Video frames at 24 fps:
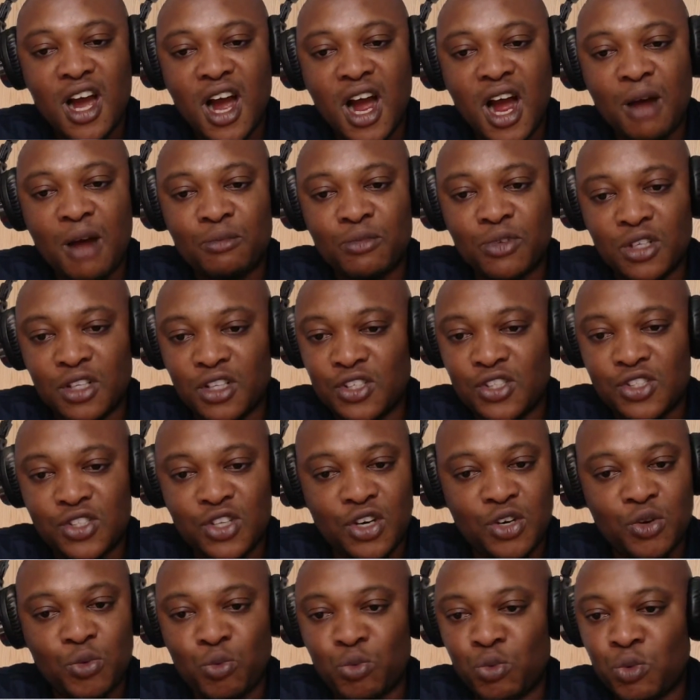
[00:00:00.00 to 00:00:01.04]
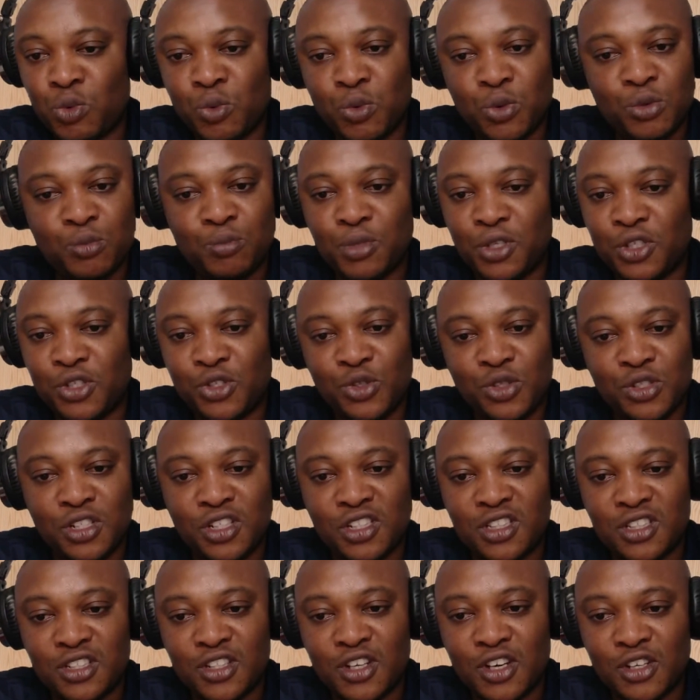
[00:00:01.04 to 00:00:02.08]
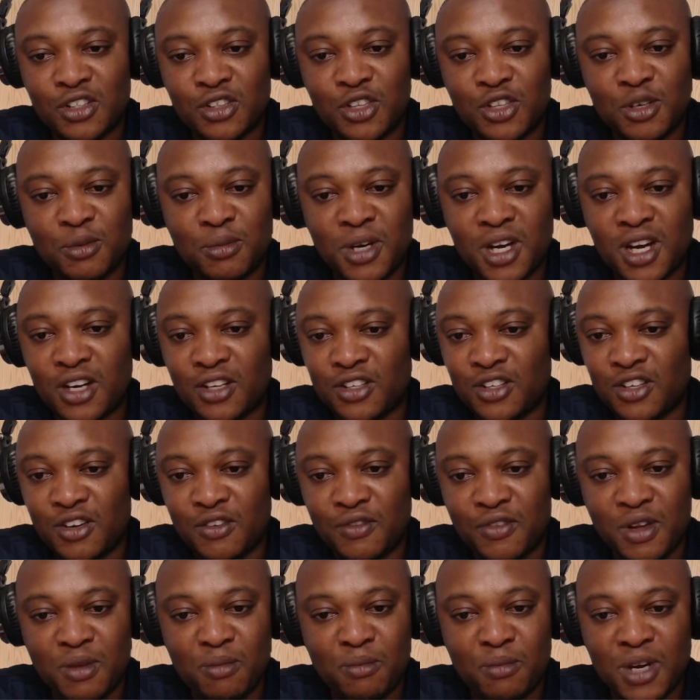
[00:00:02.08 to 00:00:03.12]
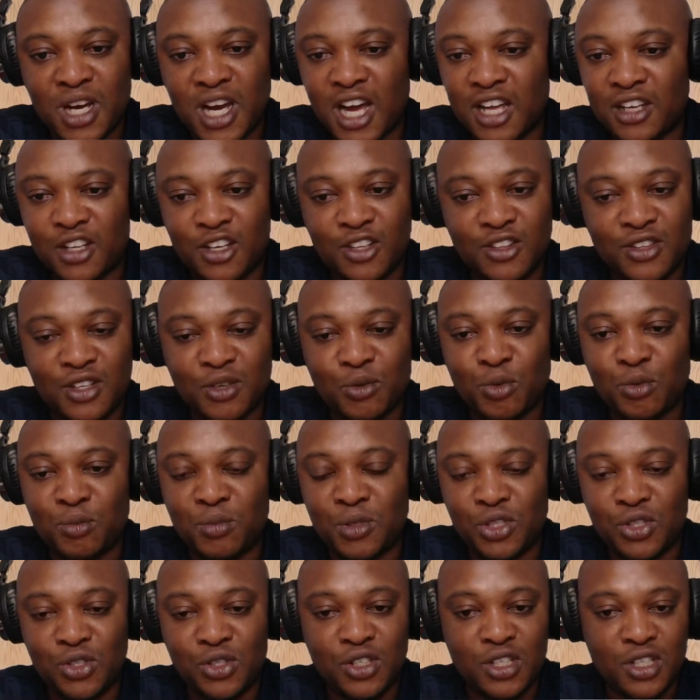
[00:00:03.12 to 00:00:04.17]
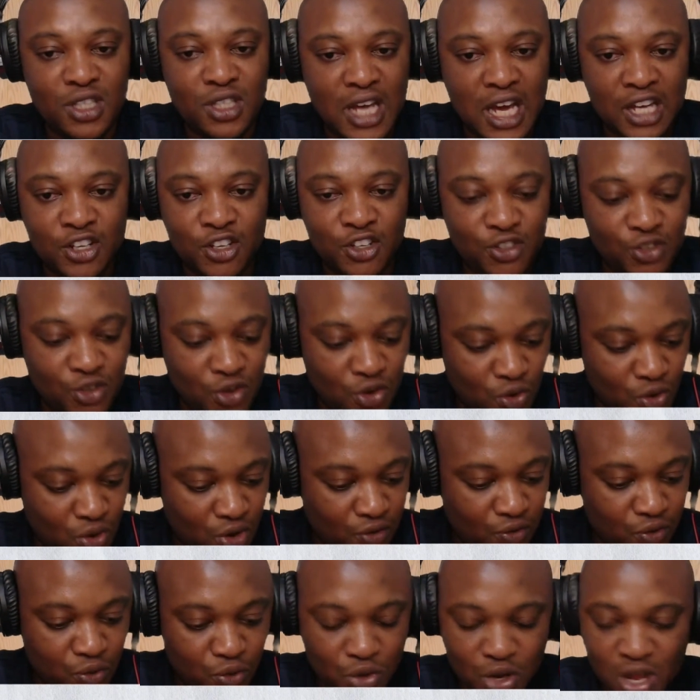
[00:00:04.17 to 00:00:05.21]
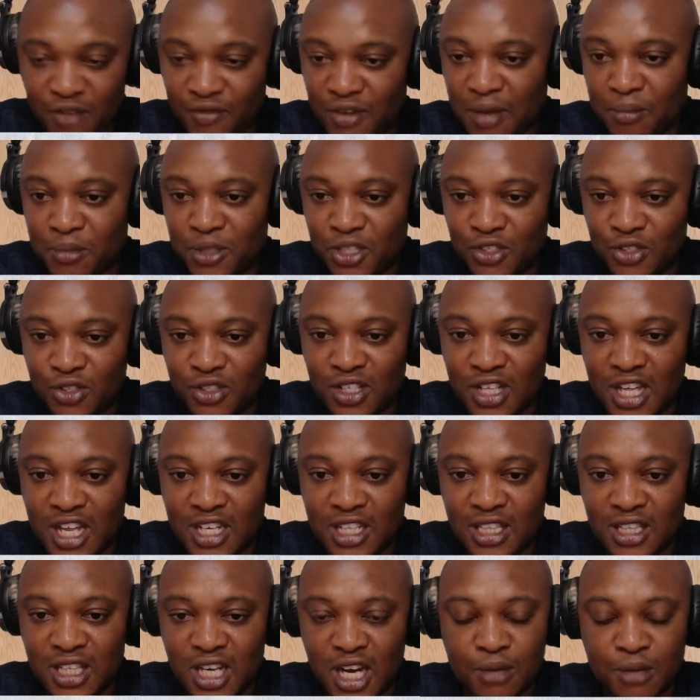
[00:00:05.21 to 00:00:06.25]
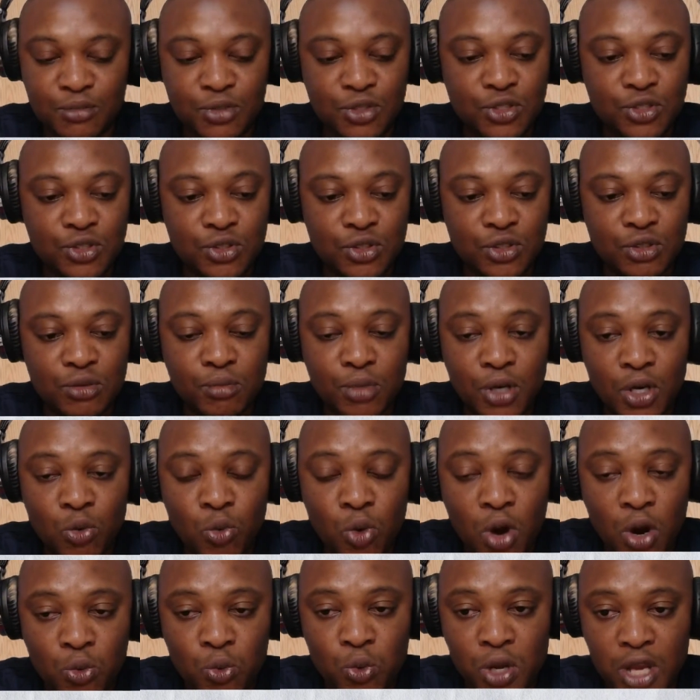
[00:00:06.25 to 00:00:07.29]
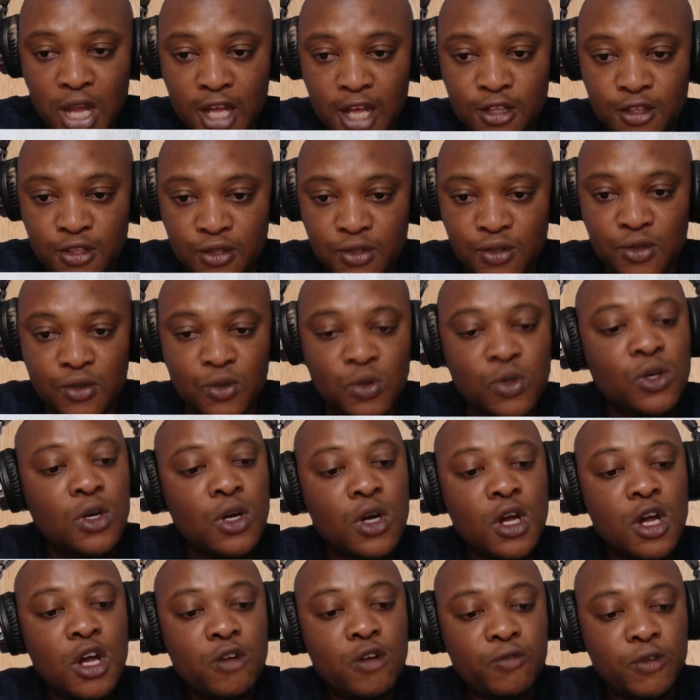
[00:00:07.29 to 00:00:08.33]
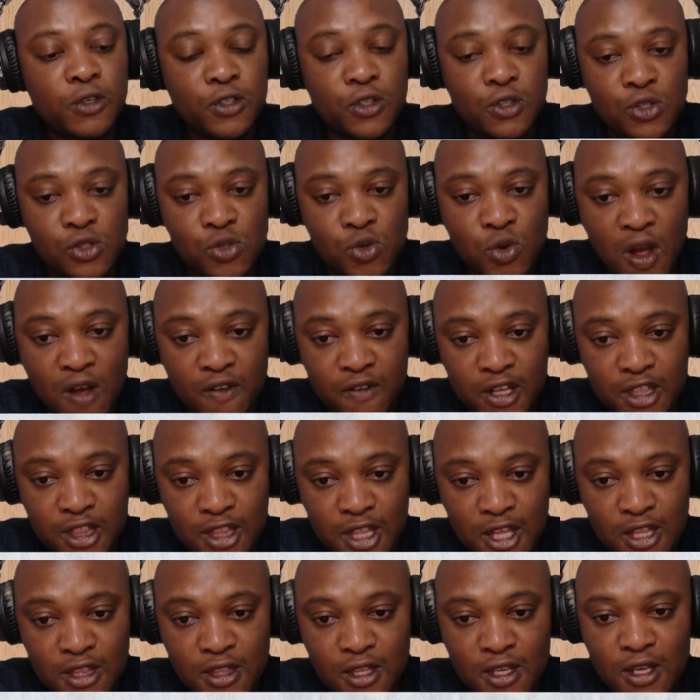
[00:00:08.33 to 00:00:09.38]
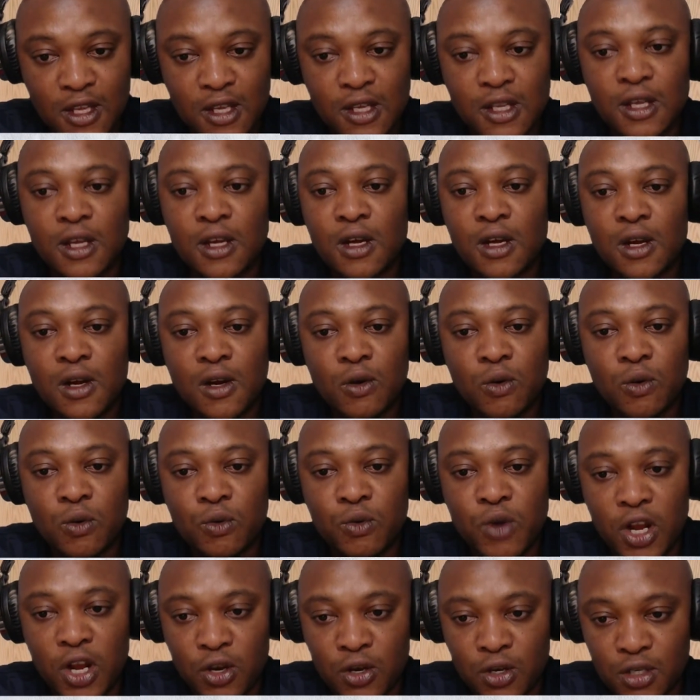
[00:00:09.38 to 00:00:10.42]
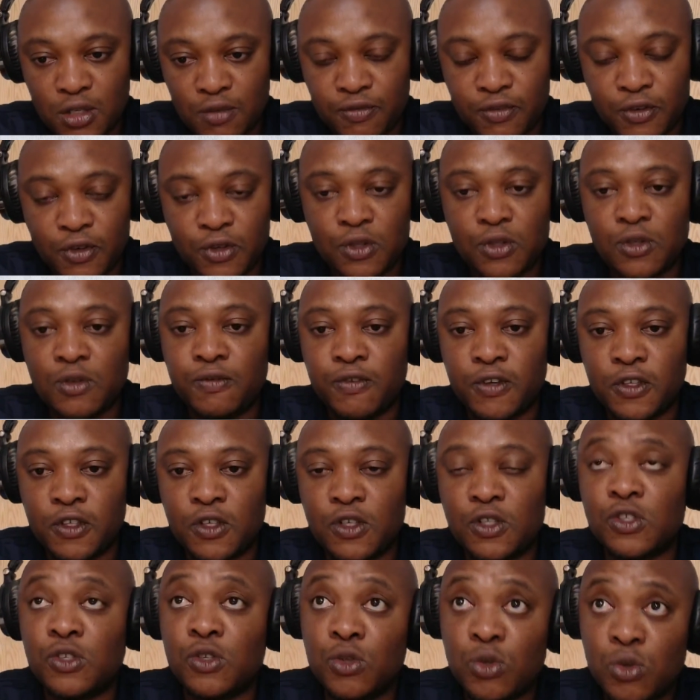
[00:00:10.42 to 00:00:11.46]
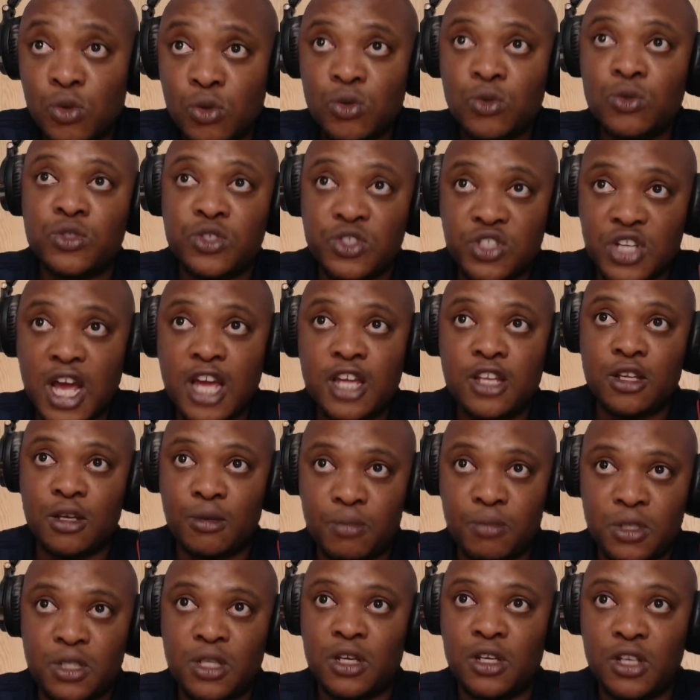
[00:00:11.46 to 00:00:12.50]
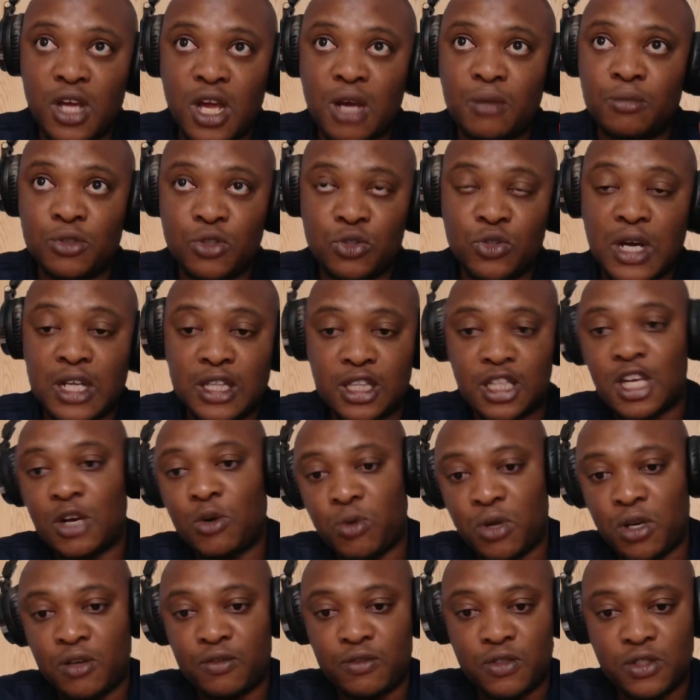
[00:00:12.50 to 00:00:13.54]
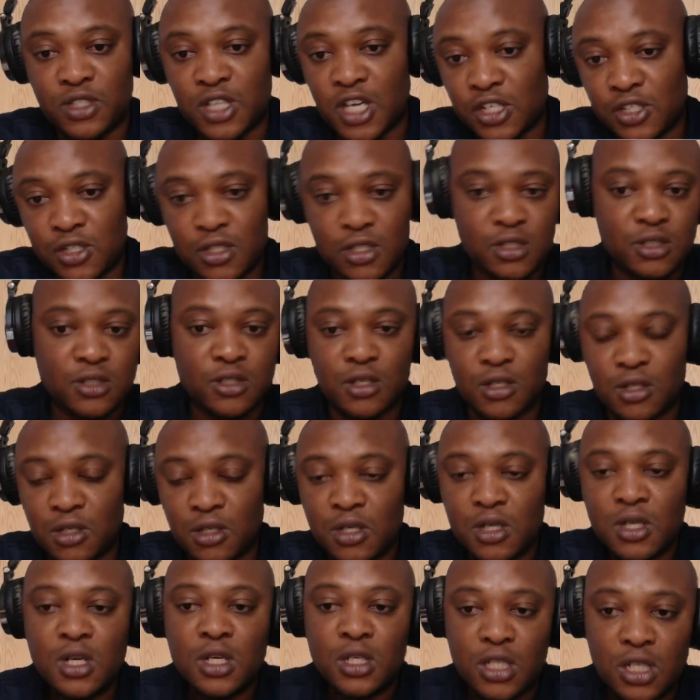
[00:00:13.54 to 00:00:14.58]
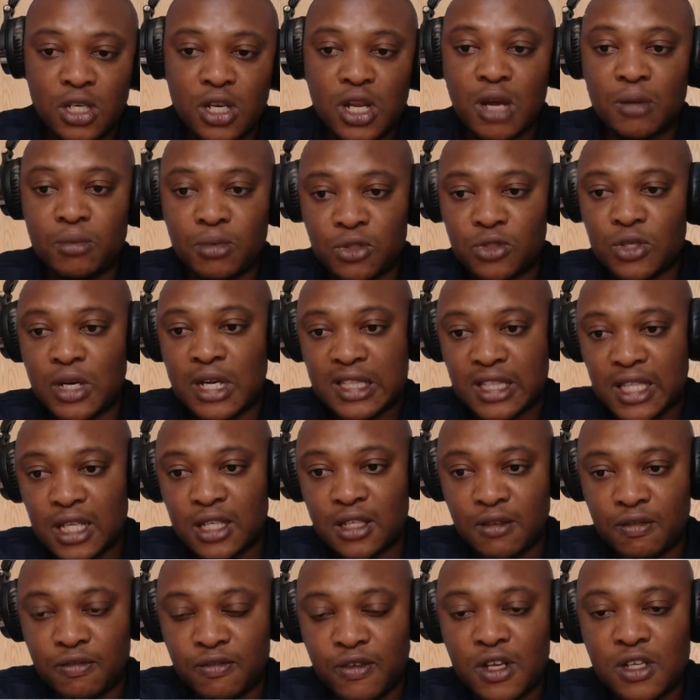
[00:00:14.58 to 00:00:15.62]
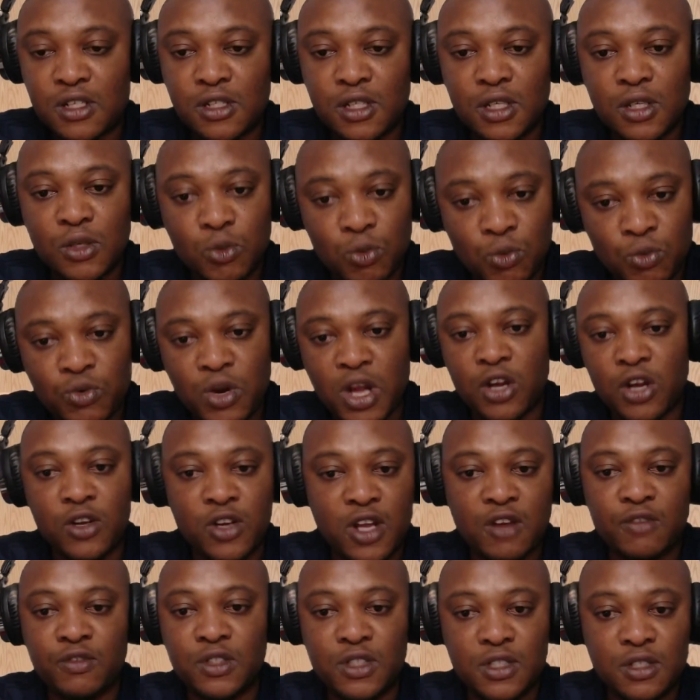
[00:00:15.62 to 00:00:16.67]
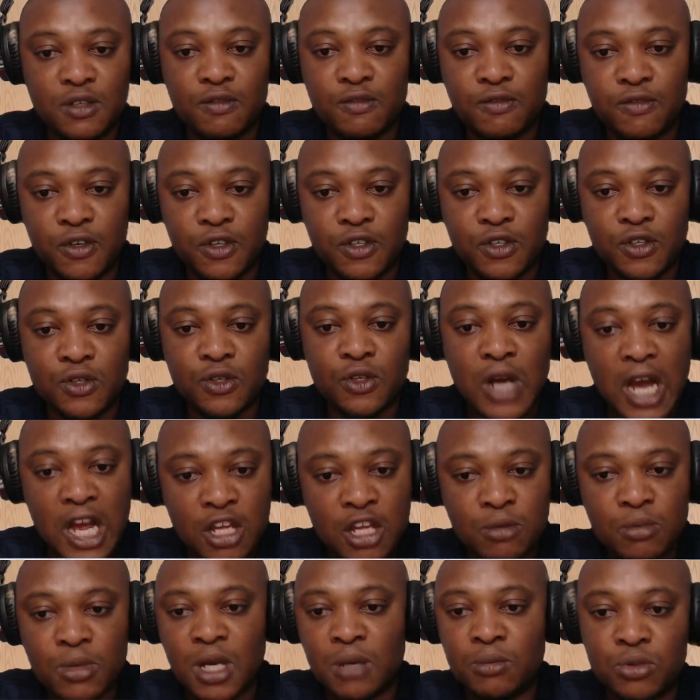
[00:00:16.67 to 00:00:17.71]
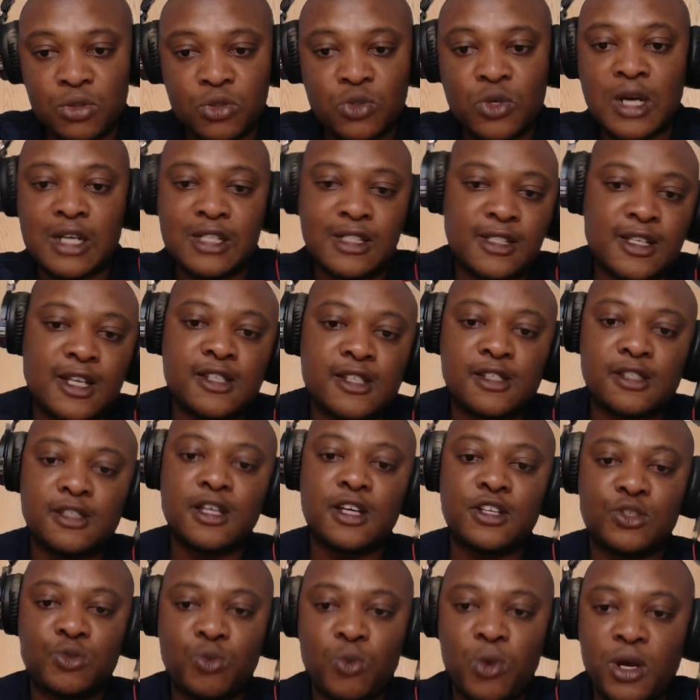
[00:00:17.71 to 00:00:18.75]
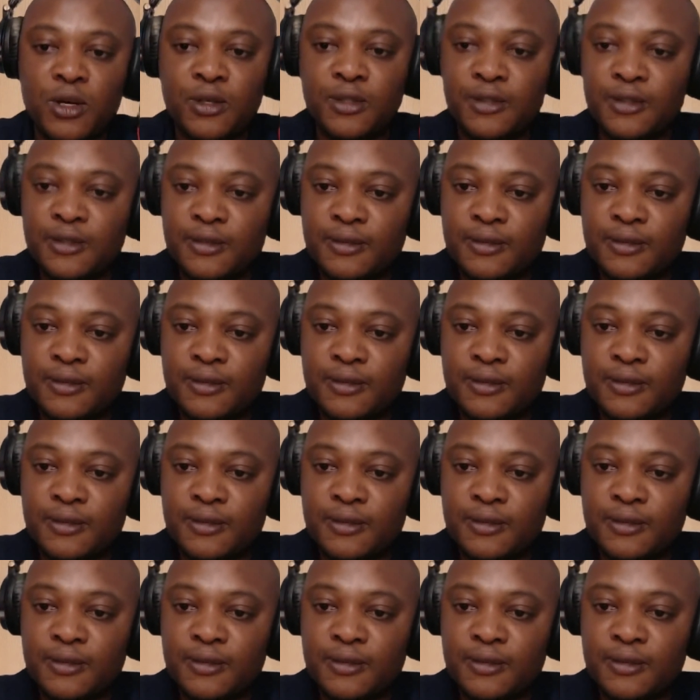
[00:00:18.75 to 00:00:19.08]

I'm really sorry. We wouldn't be doing it in October or November. I don't think we'll be doing it. I don't know if we'll ever be doing it anytime soon. But what we can do, for those who have attended, we'll record it for you. For those who signed up but they're not able to attend one of the sessions, or they're not able to attend the first day, we'll record everything for you and you'll be able to assess it as well.